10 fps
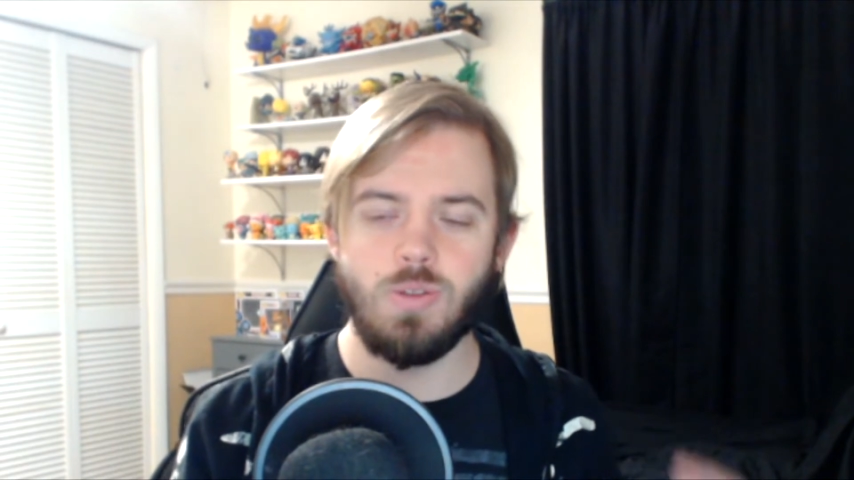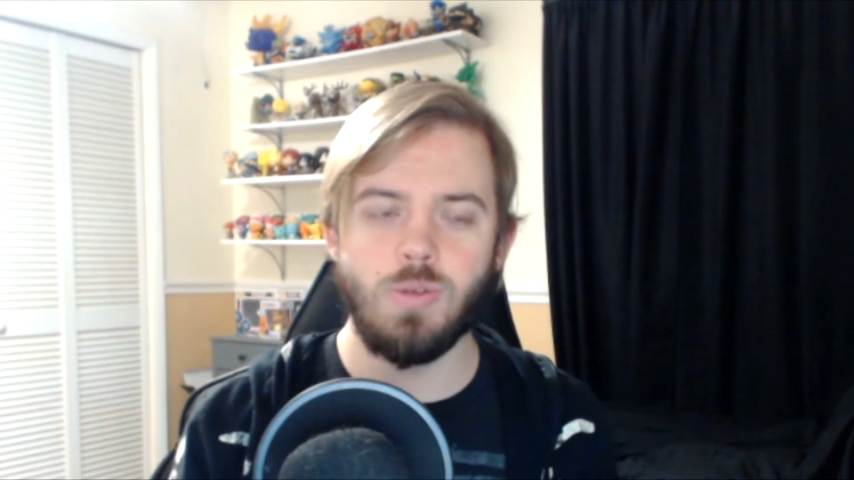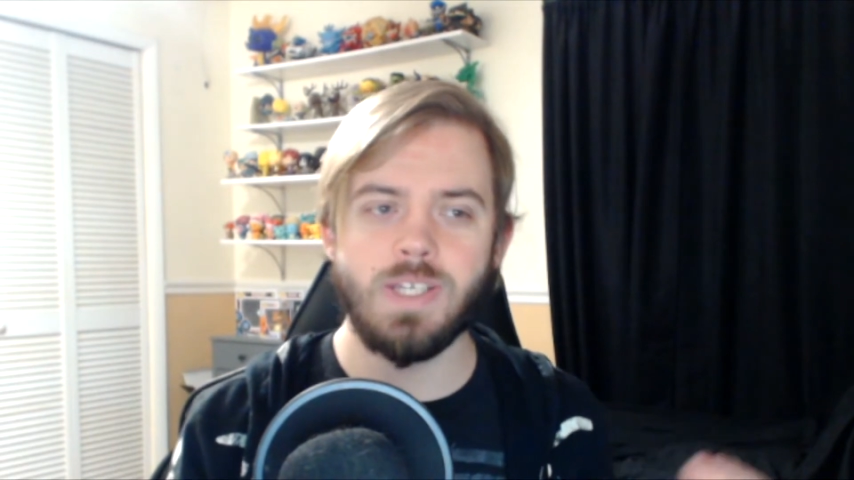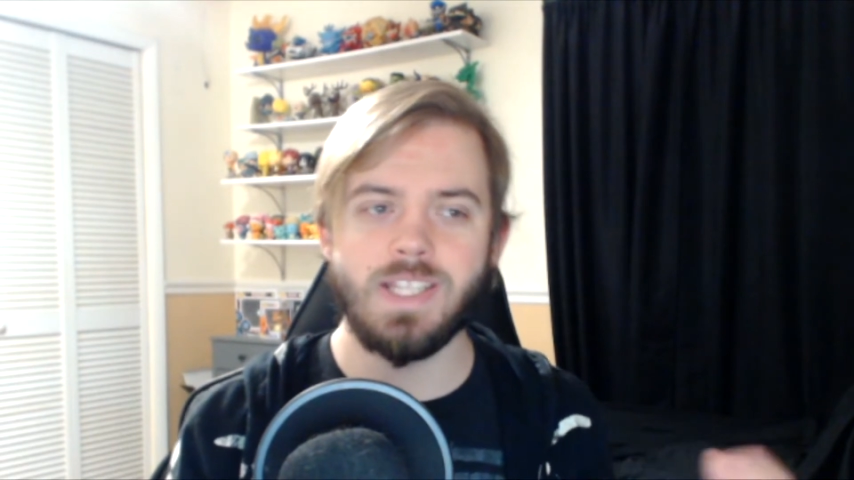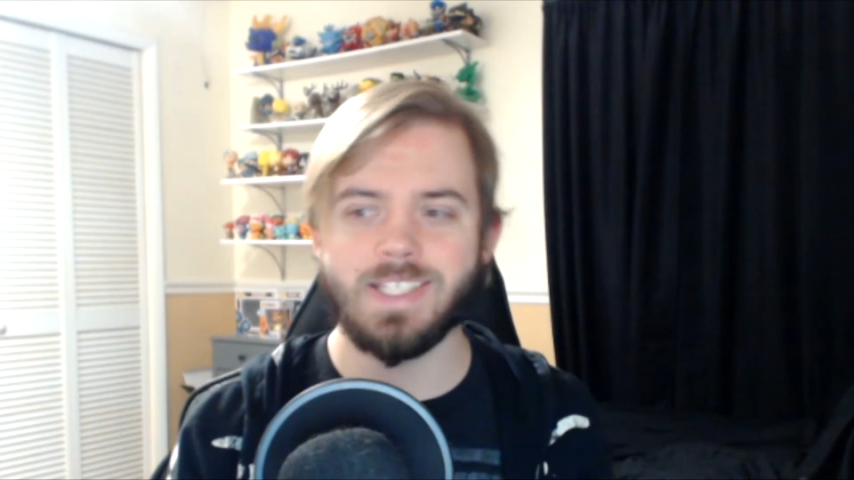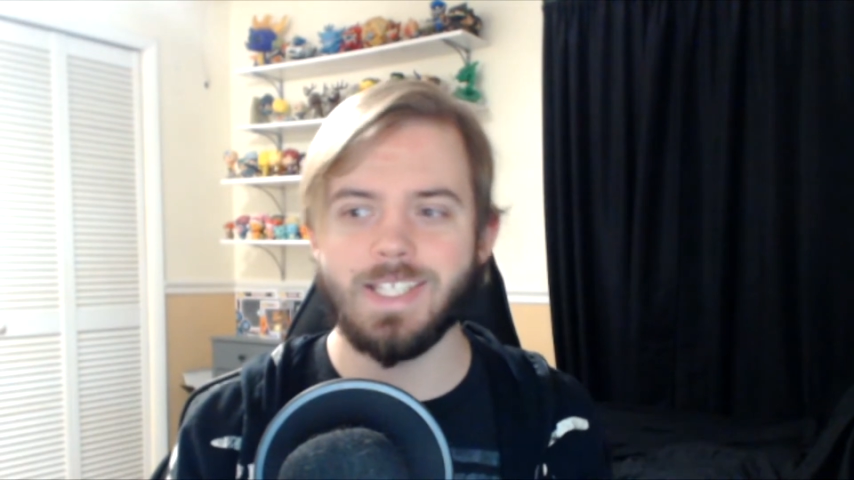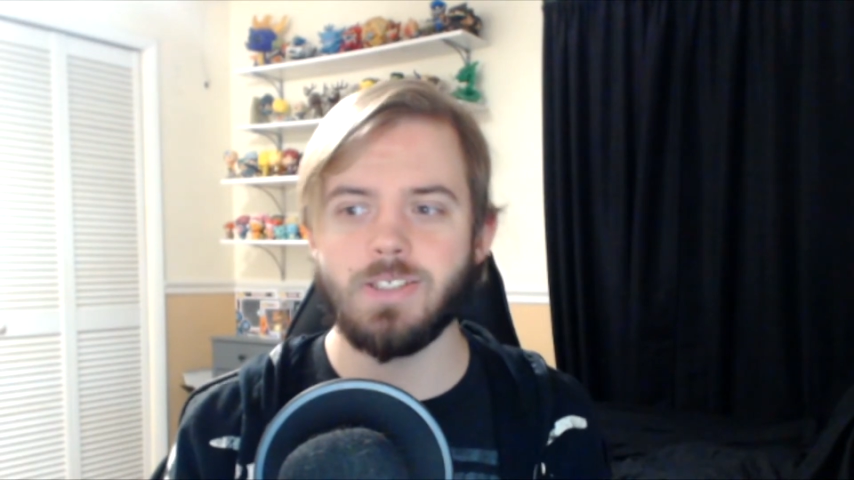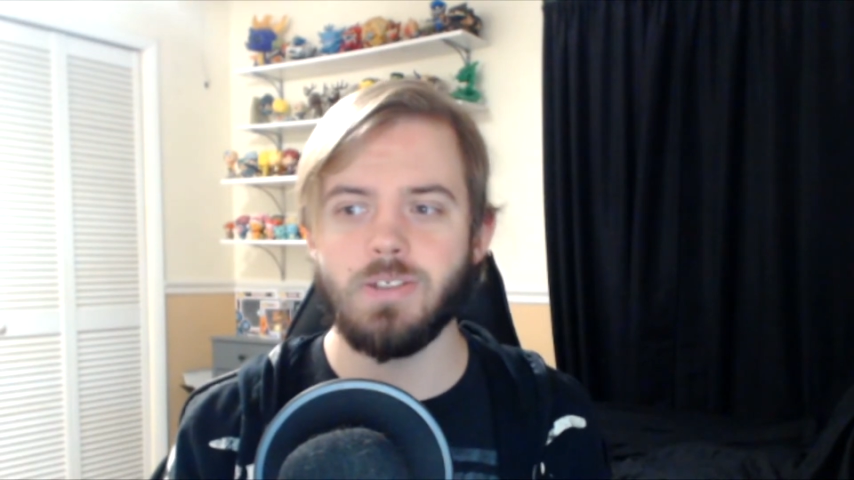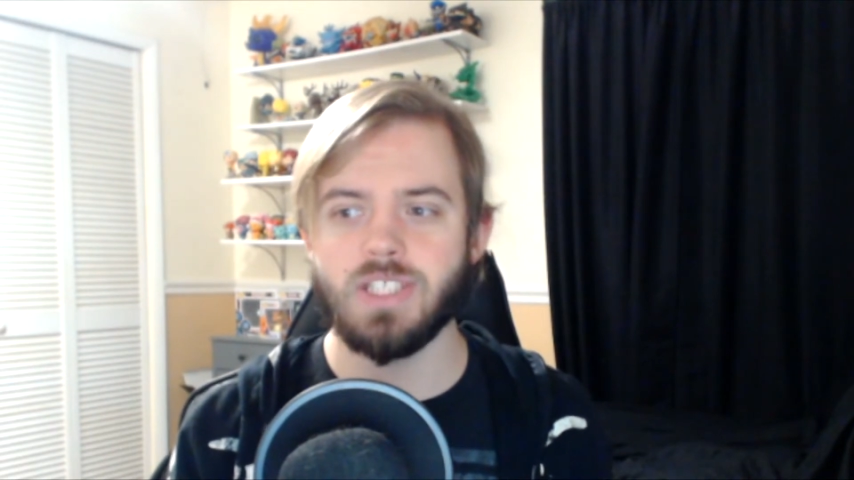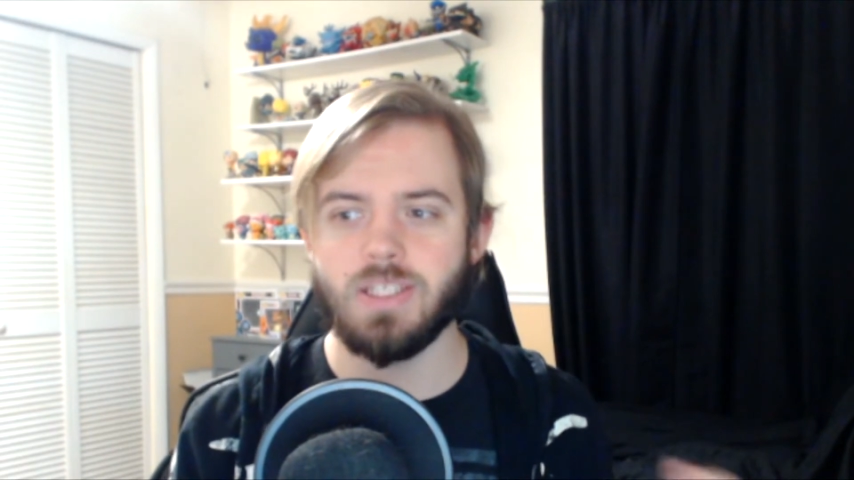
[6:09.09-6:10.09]
do get these
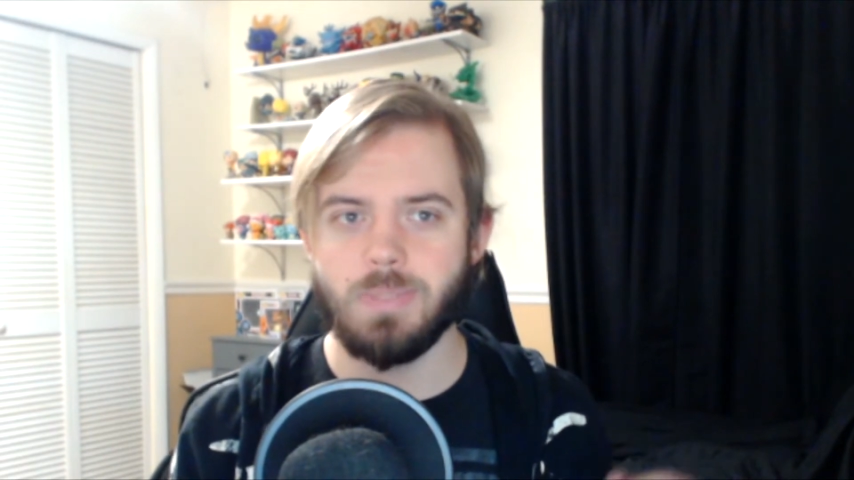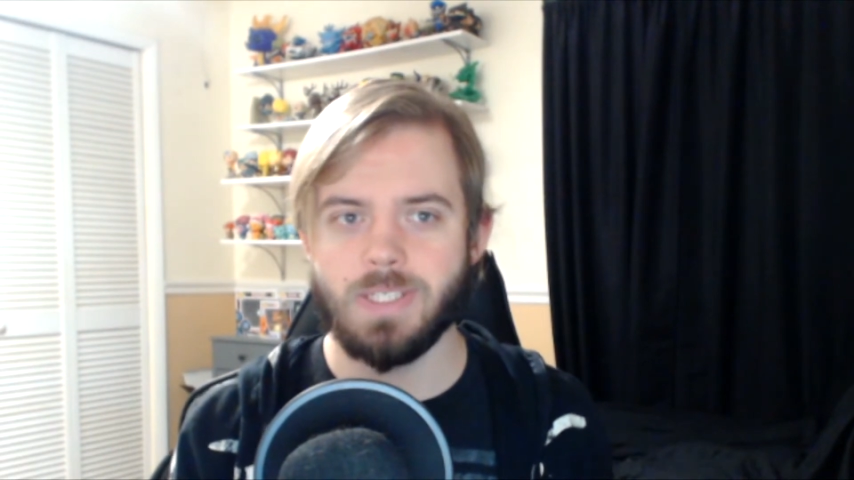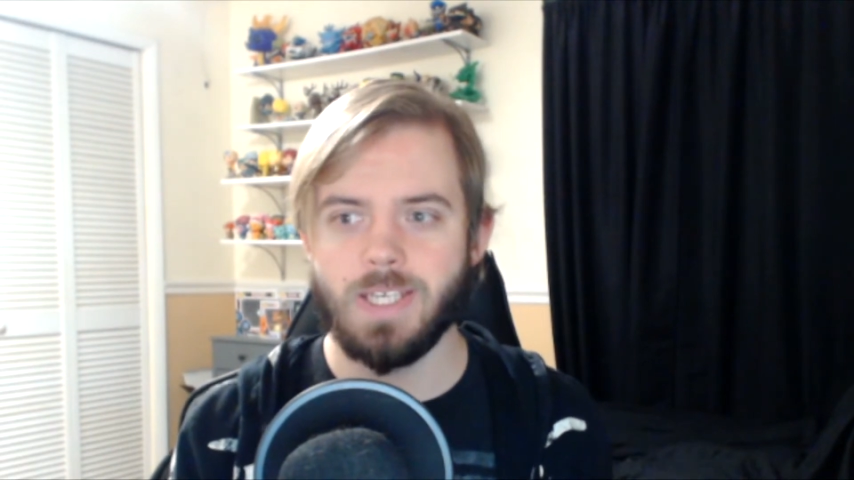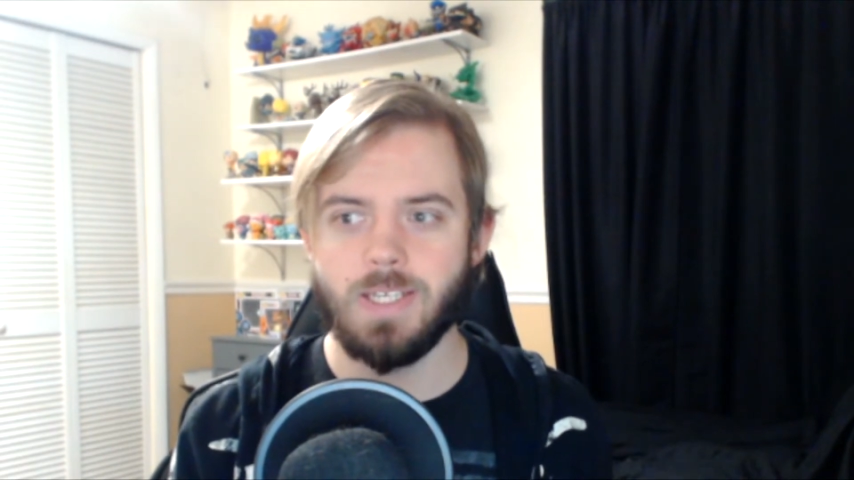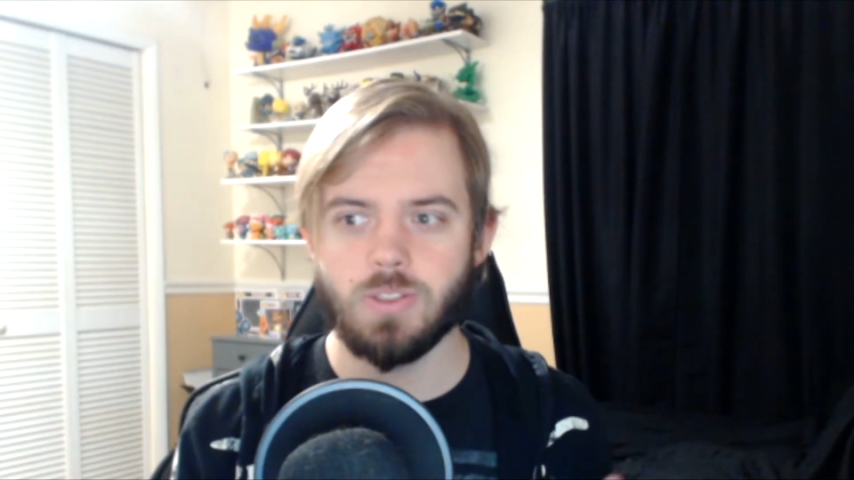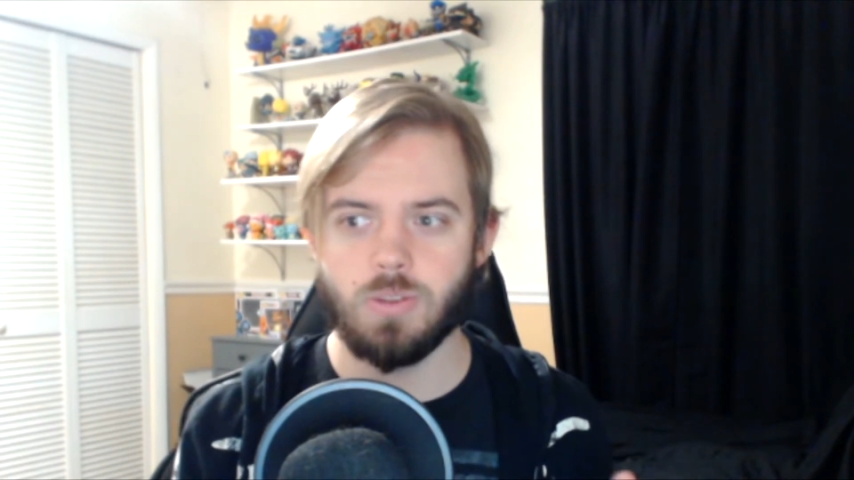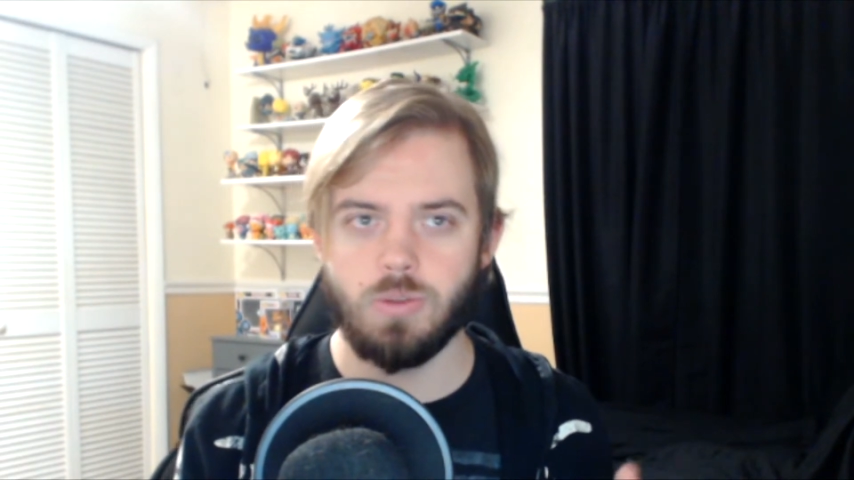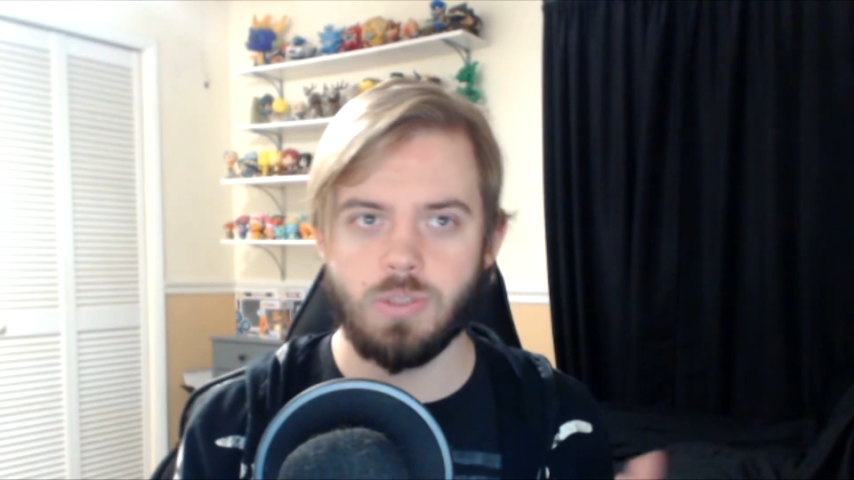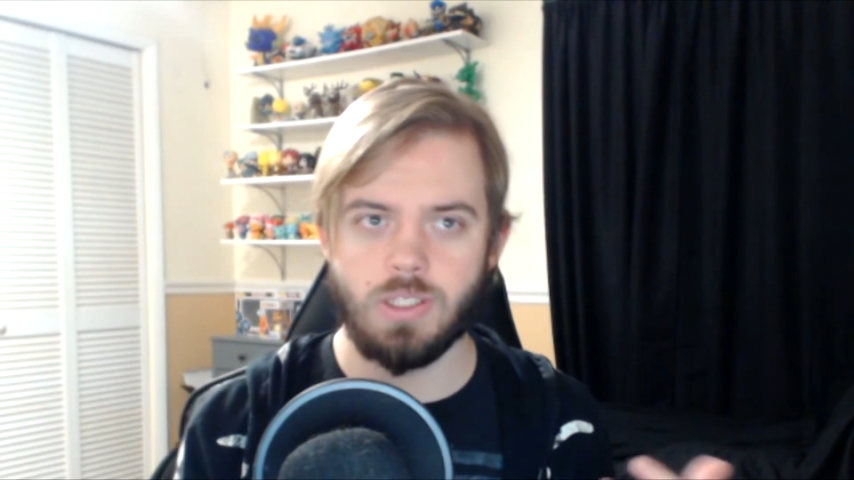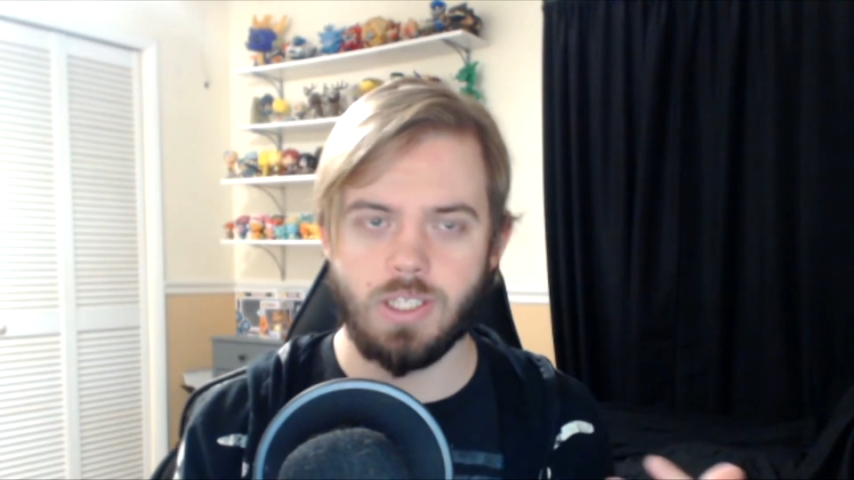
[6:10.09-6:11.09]
legendaries at the beginning so
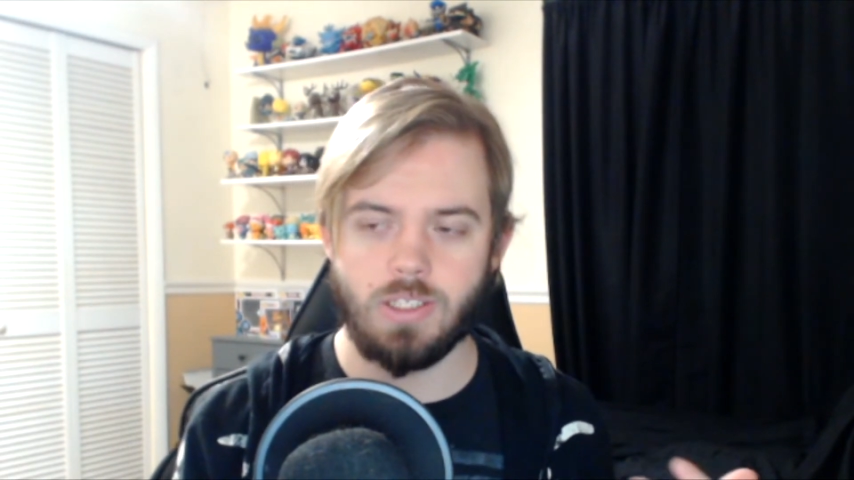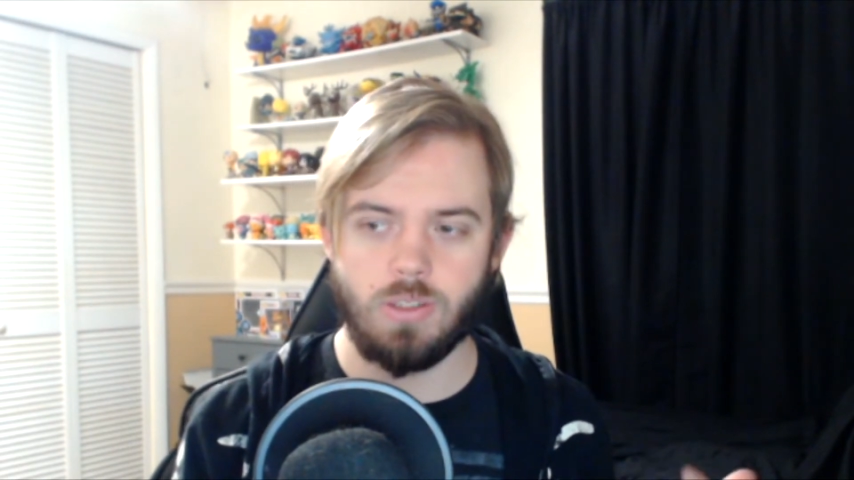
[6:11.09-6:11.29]
you can like